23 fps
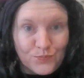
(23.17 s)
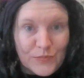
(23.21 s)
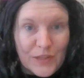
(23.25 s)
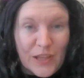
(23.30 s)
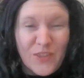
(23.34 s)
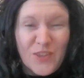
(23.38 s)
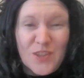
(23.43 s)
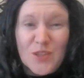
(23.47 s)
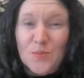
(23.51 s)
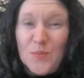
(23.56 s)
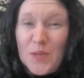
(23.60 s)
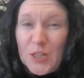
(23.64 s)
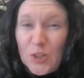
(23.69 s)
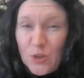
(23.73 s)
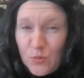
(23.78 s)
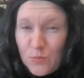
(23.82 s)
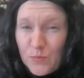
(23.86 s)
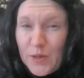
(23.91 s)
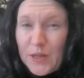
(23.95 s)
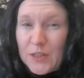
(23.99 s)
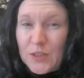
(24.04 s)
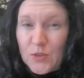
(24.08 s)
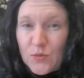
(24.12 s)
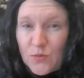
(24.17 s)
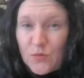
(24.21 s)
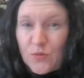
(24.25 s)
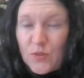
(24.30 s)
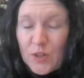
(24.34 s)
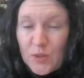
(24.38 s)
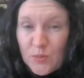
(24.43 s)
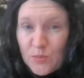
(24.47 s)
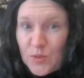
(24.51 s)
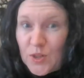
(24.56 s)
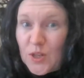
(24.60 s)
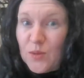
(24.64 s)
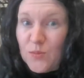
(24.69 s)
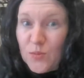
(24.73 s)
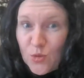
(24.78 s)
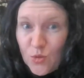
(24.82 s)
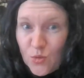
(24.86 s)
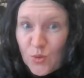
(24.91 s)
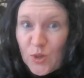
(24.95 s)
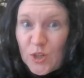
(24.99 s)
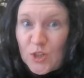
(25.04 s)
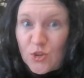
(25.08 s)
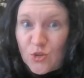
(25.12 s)
Now this may look back to front, but I'm not
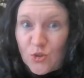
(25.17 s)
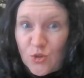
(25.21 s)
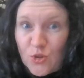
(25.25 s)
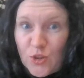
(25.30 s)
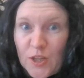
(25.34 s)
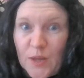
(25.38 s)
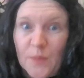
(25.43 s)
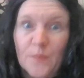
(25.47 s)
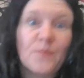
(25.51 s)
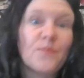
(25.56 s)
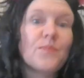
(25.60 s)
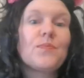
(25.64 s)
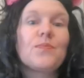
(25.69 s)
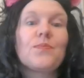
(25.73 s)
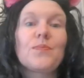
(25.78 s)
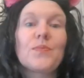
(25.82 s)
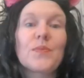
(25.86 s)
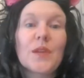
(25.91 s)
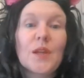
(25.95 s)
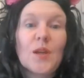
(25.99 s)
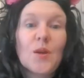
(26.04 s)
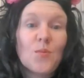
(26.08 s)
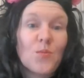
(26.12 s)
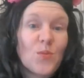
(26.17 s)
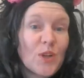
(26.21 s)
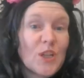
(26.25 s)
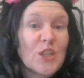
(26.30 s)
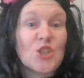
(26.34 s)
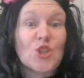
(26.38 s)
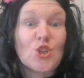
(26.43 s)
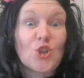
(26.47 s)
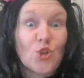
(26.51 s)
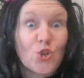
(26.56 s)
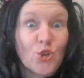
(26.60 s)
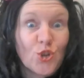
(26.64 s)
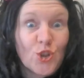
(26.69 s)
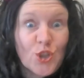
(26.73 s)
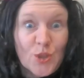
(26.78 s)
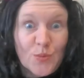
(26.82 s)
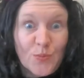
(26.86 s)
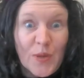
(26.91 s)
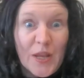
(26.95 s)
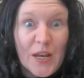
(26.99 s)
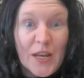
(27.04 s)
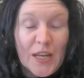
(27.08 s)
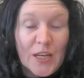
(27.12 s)
quite sure yet. But it's a good
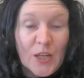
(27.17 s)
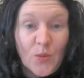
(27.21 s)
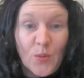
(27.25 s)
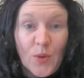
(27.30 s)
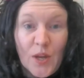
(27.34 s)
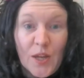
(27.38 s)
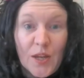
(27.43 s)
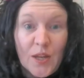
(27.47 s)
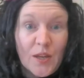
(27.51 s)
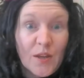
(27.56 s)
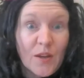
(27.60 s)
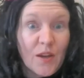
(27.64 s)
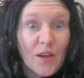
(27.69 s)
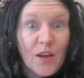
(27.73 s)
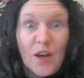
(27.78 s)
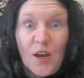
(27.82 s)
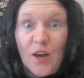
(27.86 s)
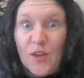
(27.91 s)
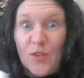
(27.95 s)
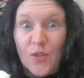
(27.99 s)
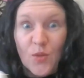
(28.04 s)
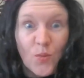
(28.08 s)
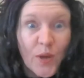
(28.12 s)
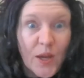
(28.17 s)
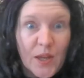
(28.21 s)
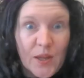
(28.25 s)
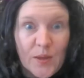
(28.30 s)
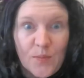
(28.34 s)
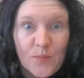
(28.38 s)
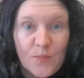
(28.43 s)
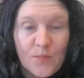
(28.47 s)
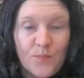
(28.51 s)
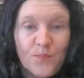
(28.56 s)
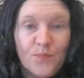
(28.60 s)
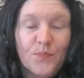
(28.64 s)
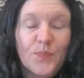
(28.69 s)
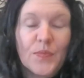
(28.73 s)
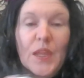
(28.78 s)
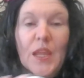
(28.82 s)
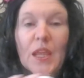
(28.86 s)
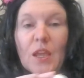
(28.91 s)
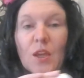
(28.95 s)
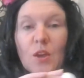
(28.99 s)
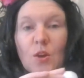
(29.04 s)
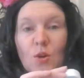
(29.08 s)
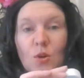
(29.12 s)
spell anyway, either way.
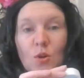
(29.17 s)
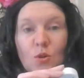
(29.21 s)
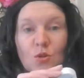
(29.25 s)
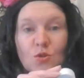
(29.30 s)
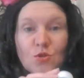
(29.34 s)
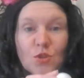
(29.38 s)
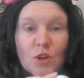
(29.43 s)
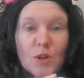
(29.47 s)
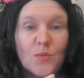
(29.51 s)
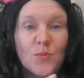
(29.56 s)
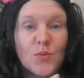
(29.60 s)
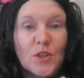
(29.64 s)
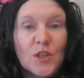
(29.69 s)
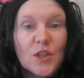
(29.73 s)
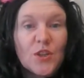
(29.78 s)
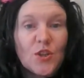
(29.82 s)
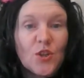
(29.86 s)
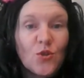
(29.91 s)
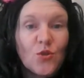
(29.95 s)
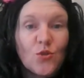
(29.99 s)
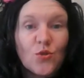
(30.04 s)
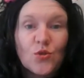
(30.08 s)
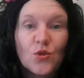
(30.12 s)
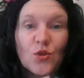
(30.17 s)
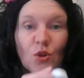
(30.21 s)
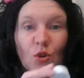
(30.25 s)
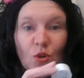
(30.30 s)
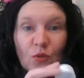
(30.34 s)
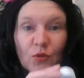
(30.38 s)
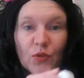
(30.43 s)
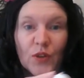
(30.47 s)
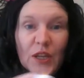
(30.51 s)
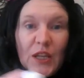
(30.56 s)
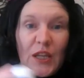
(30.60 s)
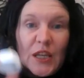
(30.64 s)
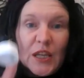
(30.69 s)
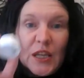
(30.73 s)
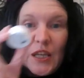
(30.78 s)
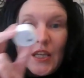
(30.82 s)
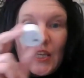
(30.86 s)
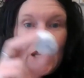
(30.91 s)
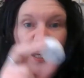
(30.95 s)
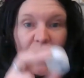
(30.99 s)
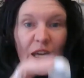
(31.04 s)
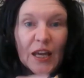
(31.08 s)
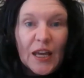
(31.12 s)
Try and put it in the order of
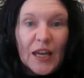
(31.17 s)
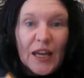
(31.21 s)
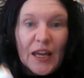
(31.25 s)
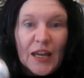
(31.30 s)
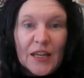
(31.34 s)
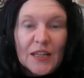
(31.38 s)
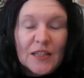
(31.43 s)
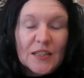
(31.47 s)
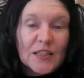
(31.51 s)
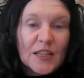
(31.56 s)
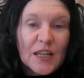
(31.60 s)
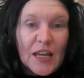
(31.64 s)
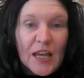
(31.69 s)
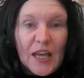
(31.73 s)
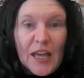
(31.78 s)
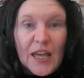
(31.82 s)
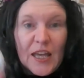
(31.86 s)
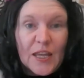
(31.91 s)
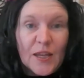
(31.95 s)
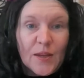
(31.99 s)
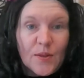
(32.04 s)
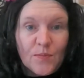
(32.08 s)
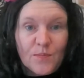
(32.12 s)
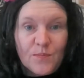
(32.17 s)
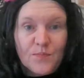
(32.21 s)
E and A.